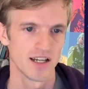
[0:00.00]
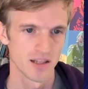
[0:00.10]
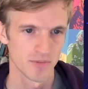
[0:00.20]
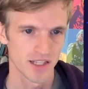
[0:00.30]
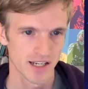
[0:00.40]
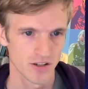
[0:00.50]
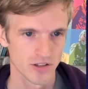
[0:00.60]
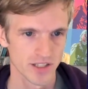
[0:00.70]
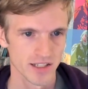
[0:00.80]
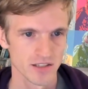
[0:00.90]
a little bit like an
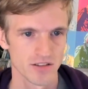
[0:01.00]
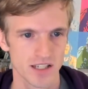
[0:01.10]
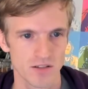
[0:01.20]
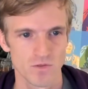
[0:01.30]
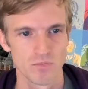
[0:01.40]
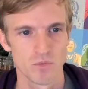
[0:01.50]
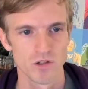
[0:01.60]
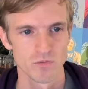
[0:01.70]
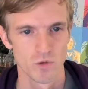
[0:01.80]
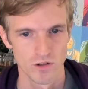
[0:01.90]
onion, so you can run
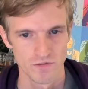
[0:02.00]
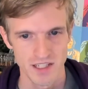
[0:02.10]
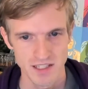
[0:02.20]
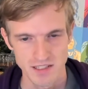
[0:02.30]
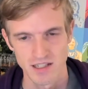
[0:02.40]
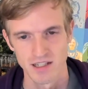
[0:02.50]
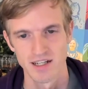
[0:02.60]
more and more of these.